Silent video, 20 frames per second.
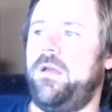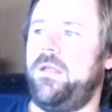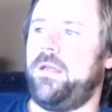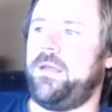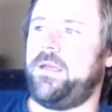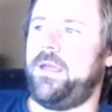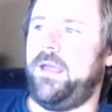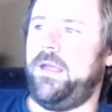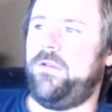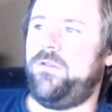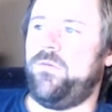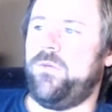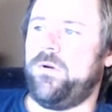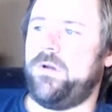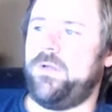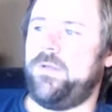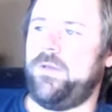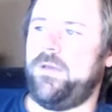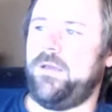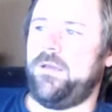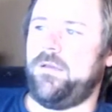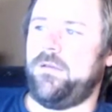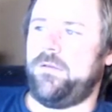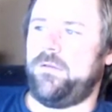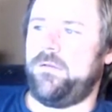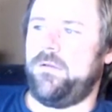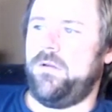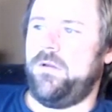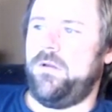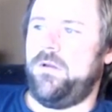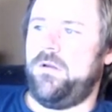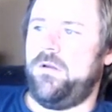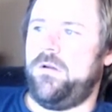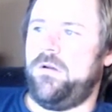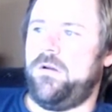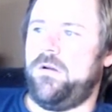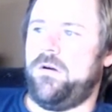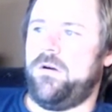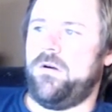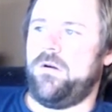like each one of these
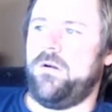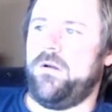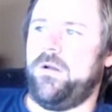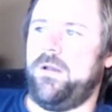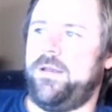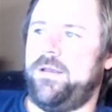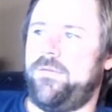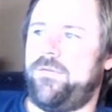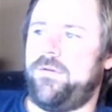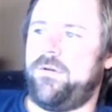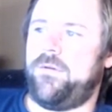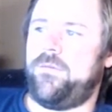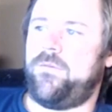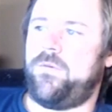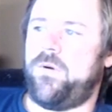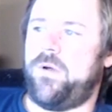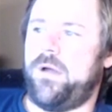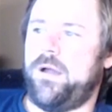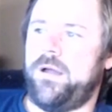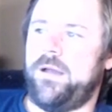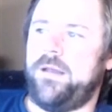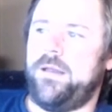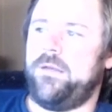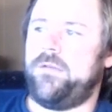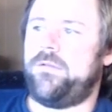are a different variety.